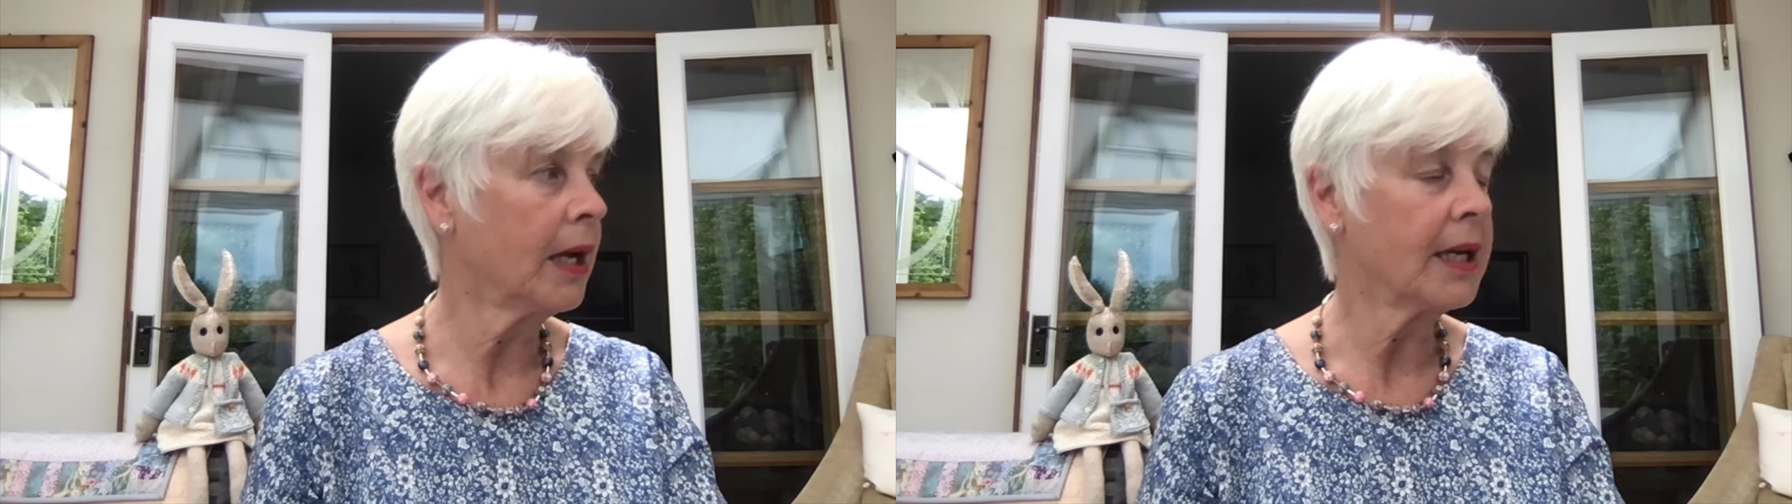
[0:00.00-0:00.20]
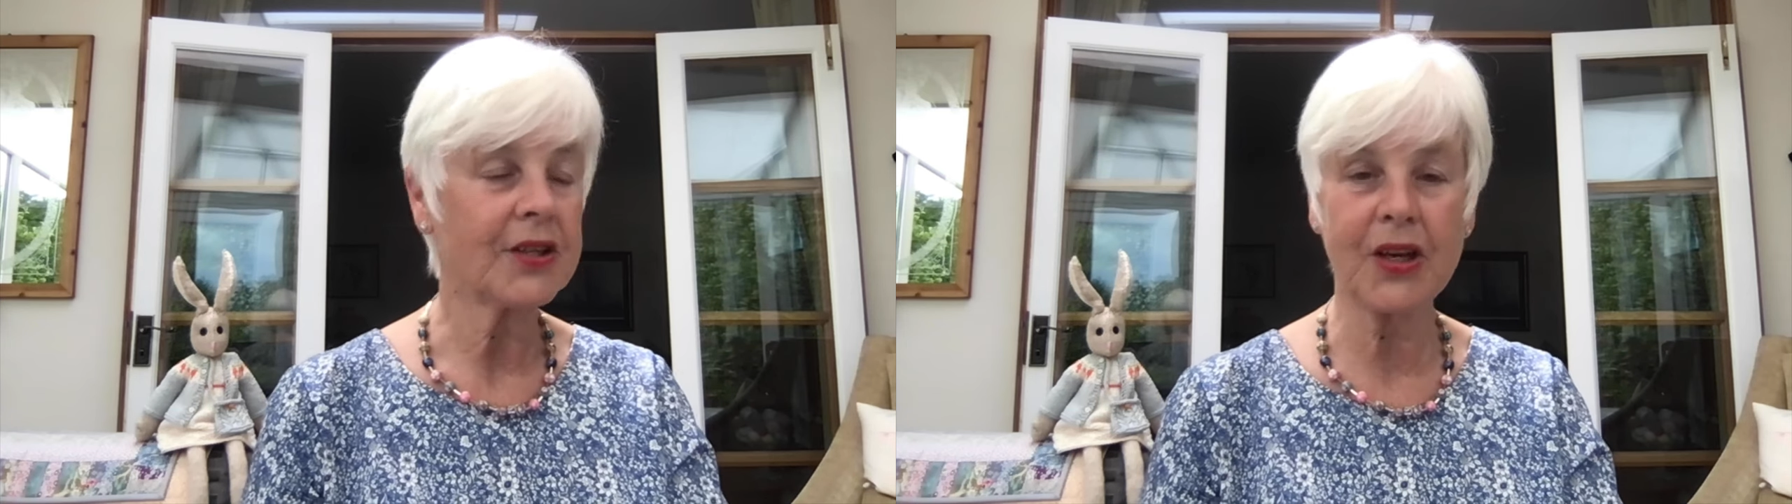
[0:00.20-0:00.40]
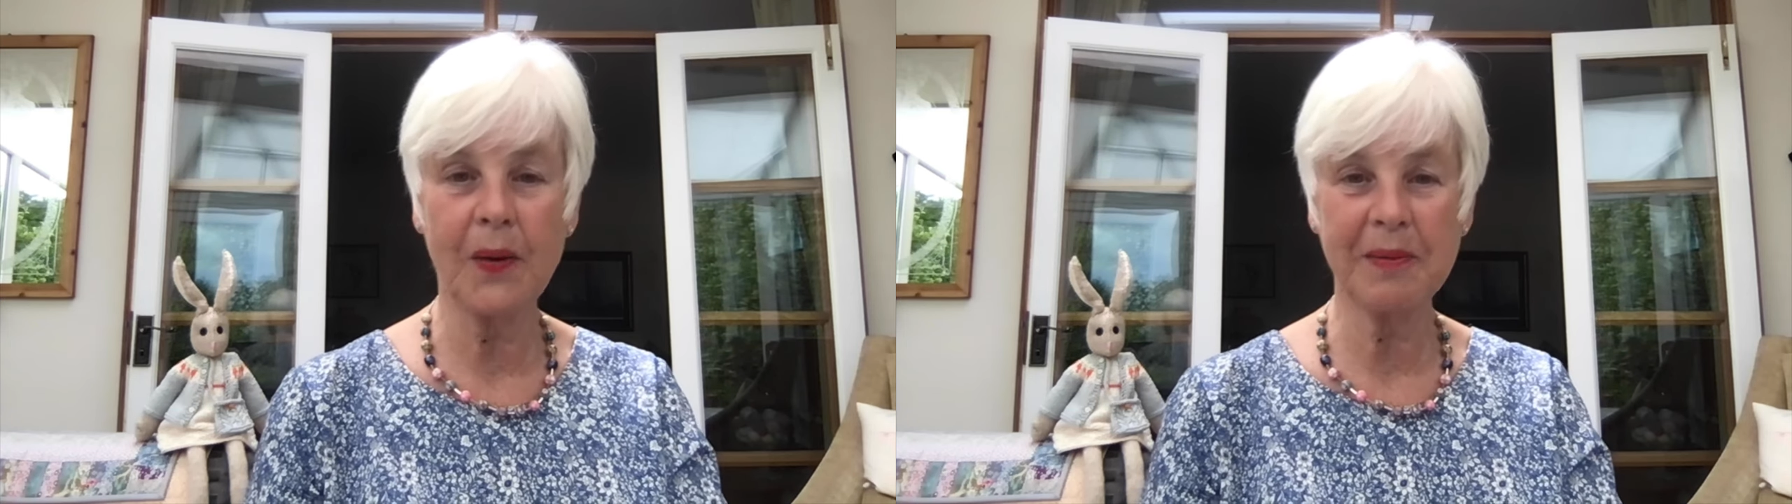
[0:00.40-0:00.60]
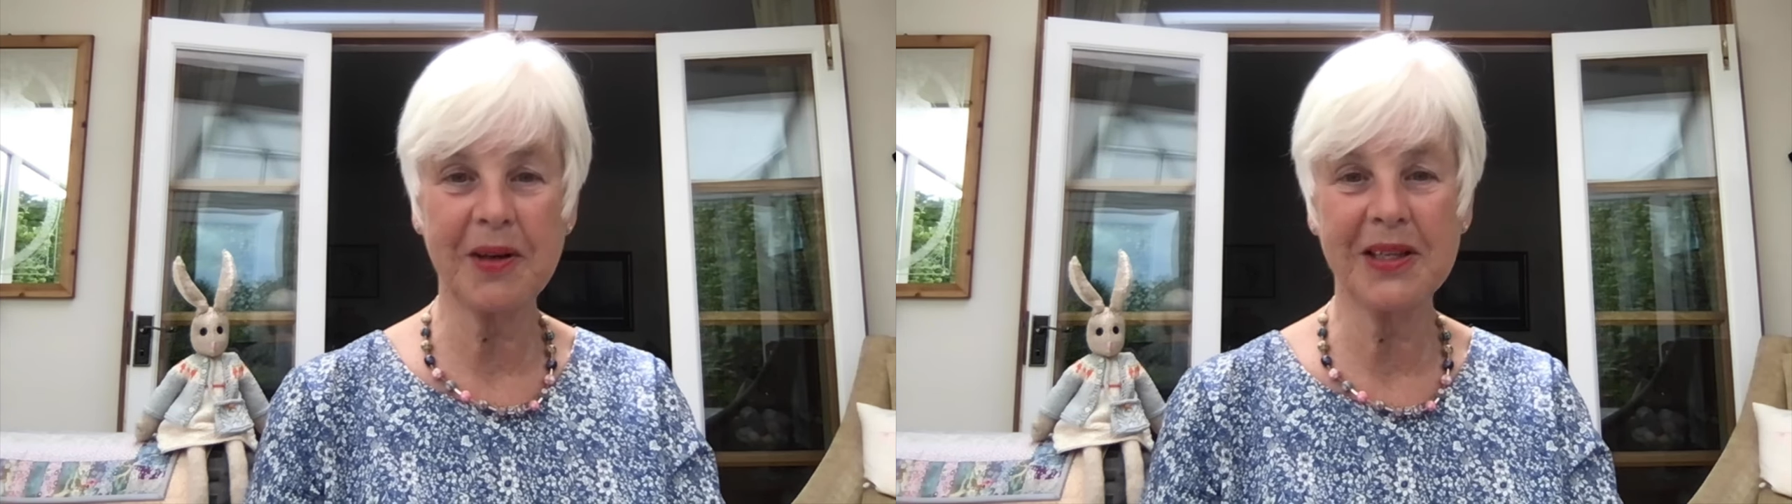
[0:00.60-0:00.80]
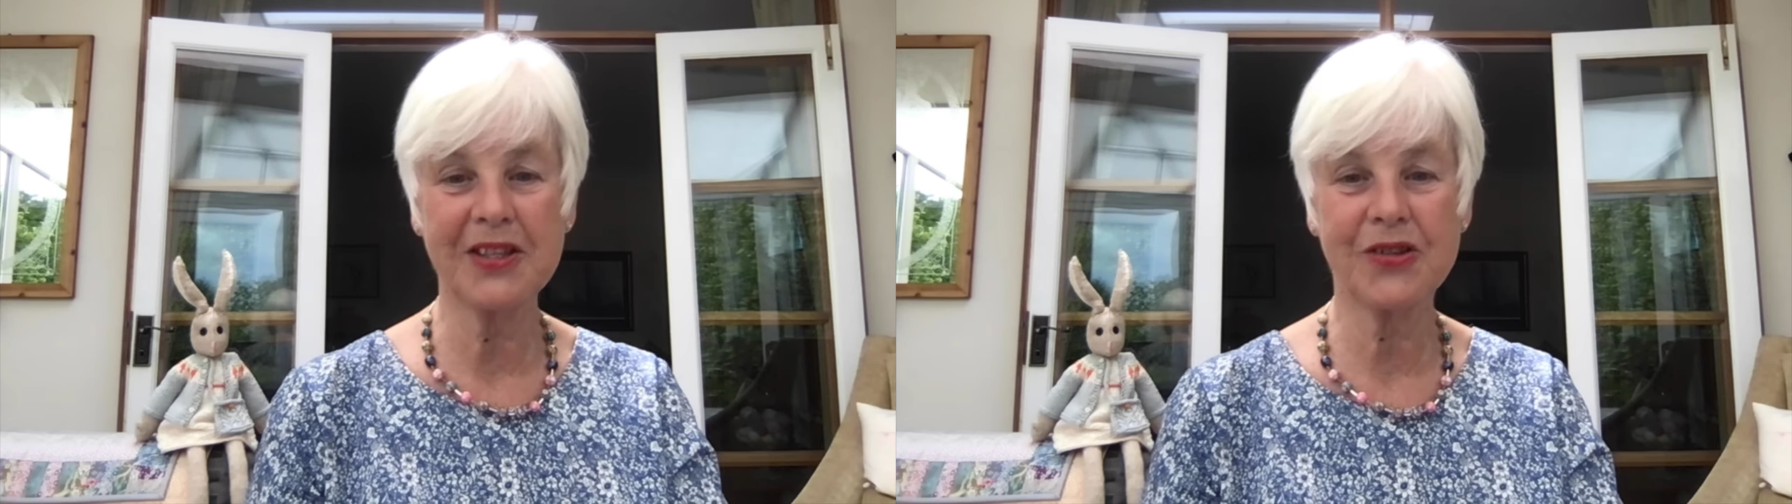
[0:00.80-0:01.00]
So I'm
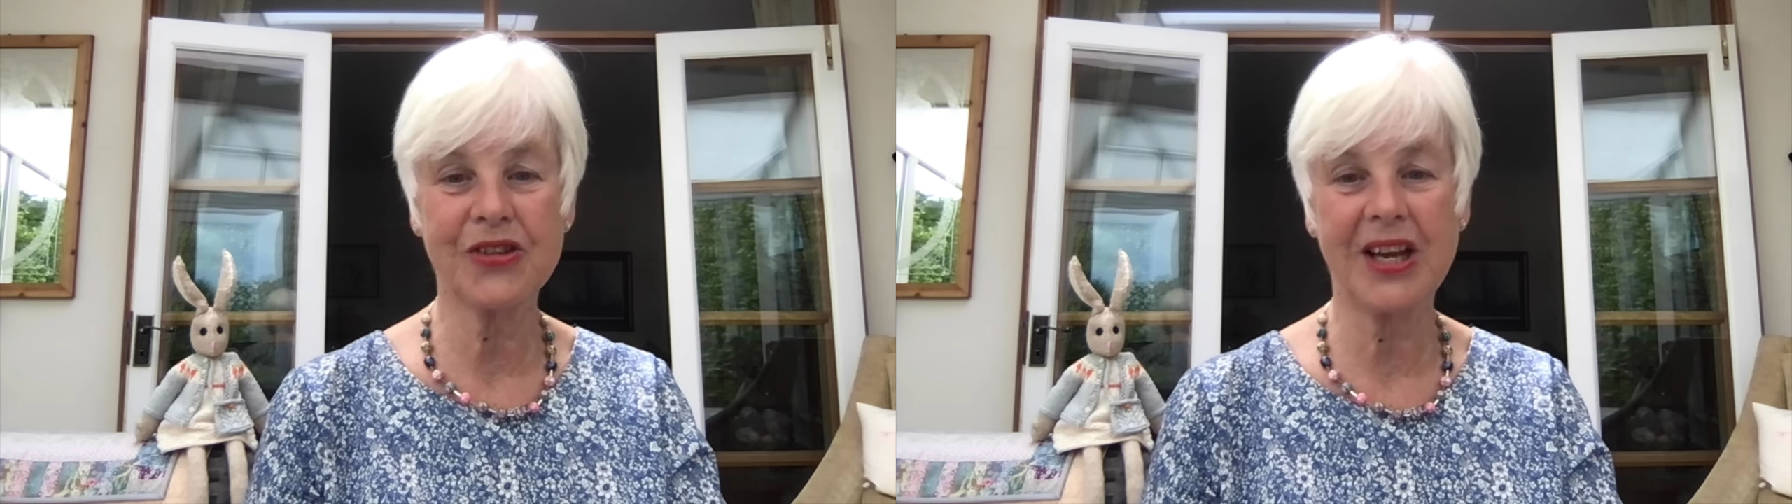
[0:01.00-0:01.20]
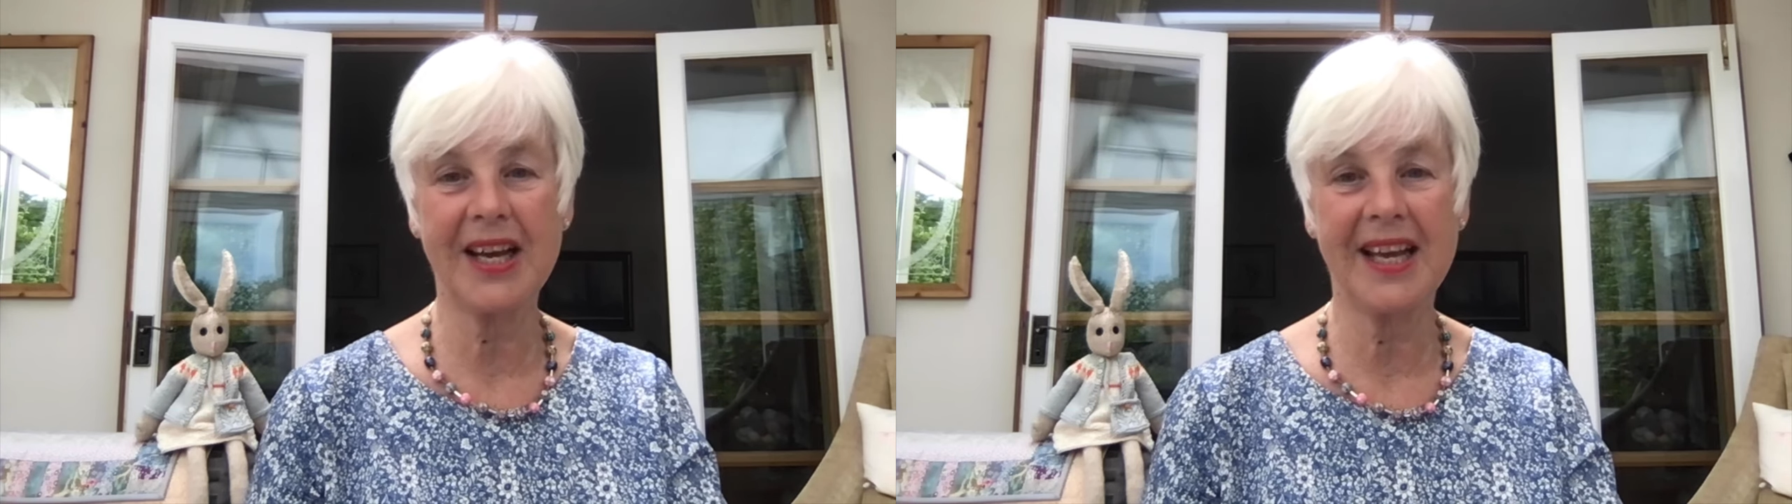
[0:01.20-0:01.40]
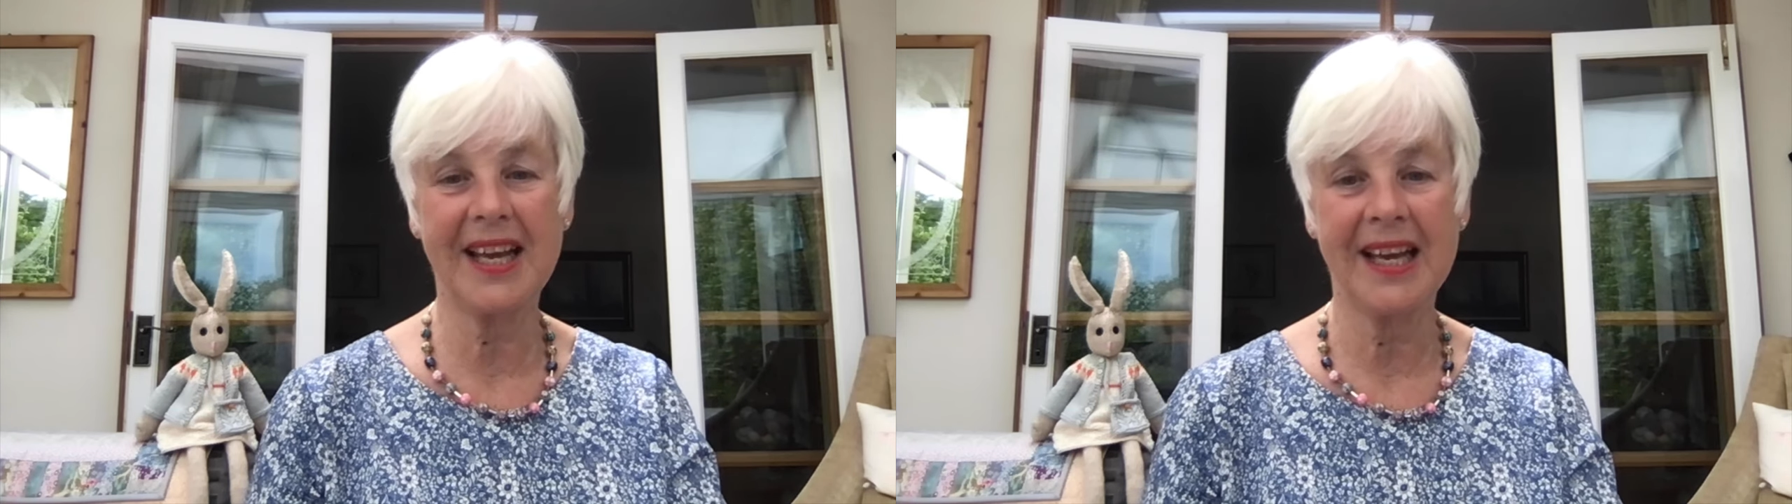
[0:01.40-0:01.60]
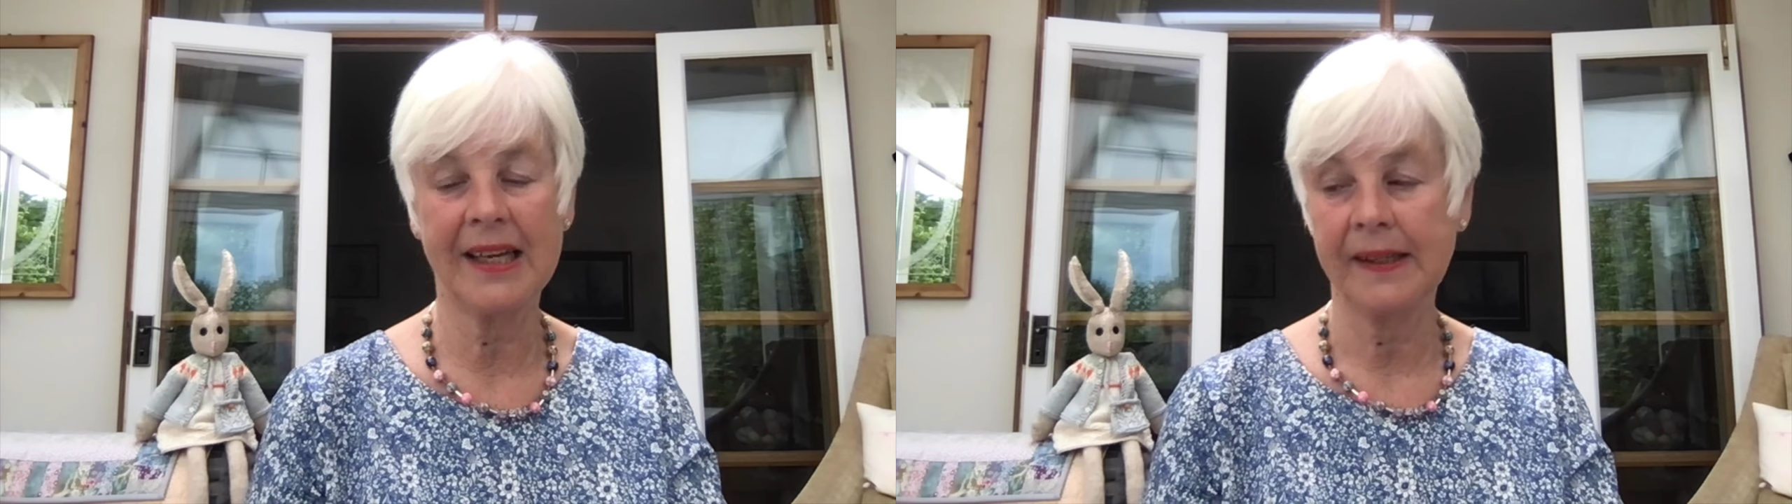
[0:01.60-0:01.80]
going to say